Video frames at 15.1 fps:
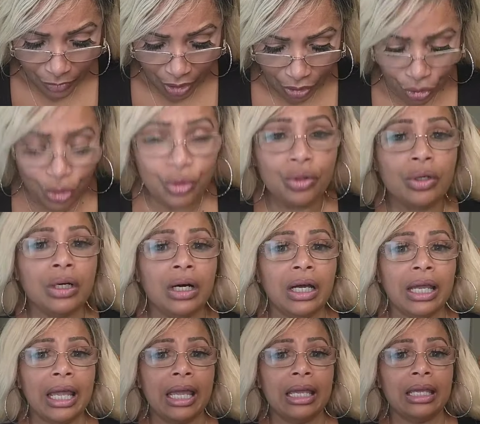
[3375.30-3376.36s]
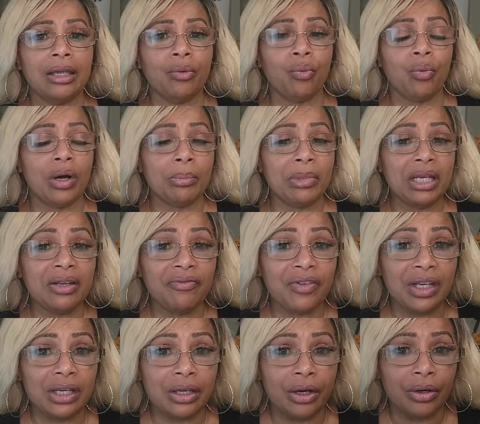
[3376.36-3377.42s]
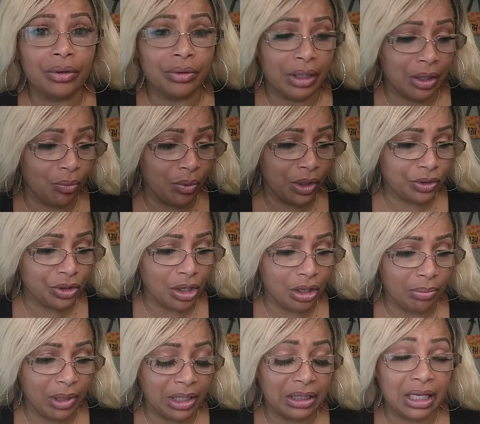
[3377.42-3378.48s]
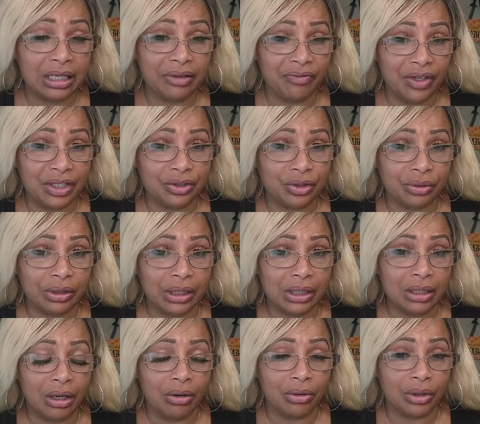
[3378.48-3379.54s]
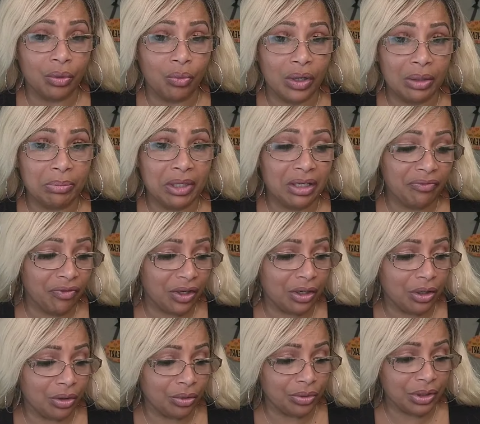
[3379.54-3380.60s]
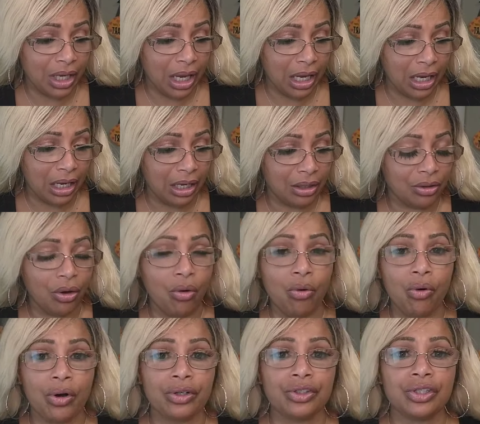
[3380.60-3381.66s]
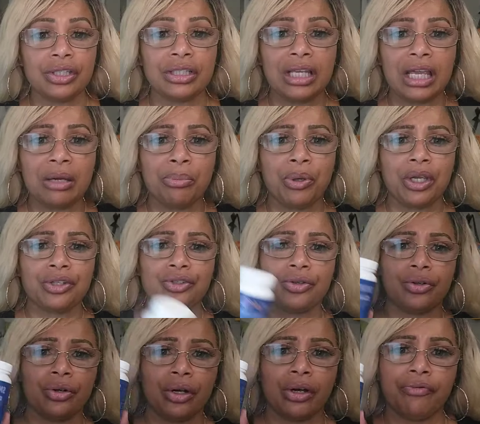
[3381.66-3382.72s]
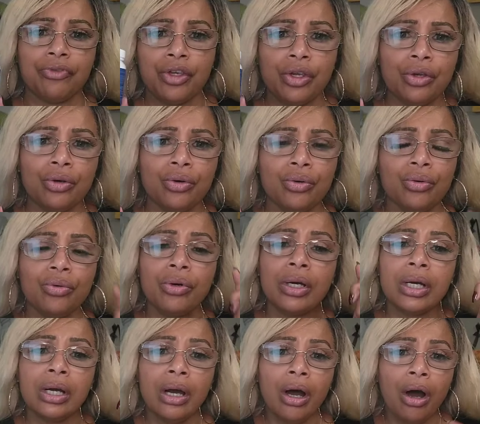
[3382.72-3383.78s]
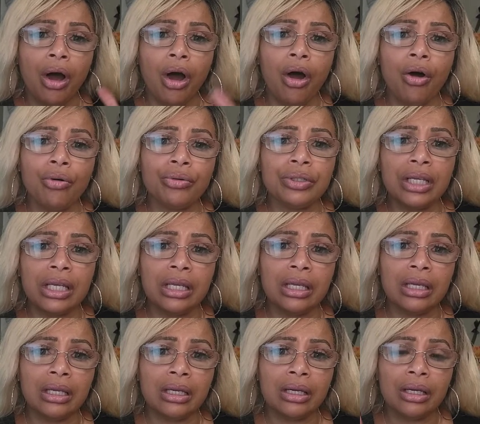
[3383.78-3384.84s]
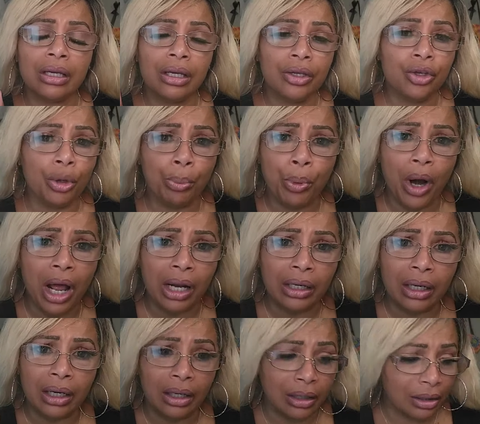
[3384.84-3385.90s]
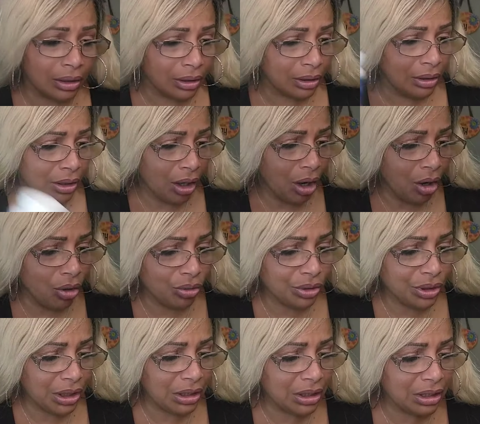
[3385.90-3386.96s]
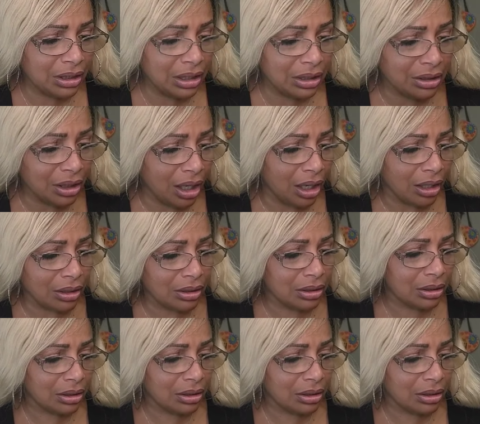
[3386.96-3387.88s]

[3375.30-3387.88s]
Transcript: do a, a, one minute video and we'll talk about that eventually on the one minute videos and or just take a picture of you holding your product holding the detox